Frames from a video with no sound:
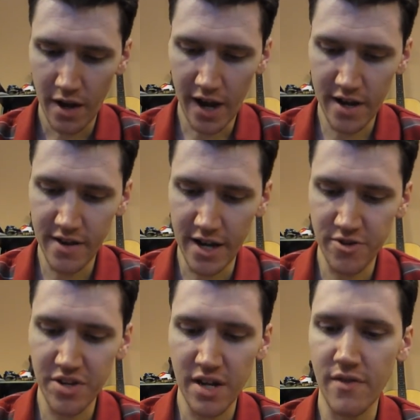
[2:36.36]
I
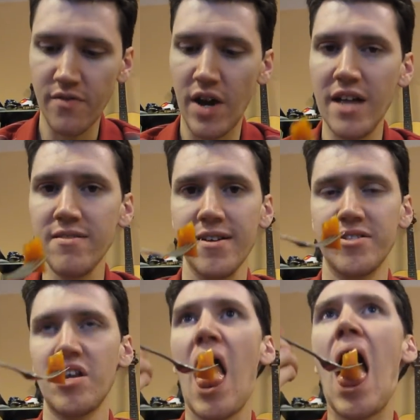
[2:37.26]
don't think I've ever had
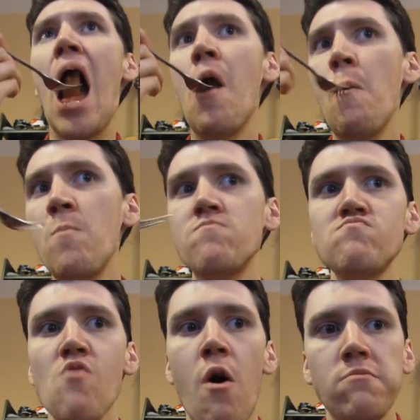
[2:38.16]
this.
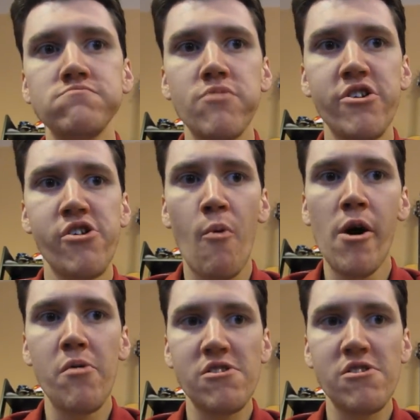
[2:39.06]
But you know what?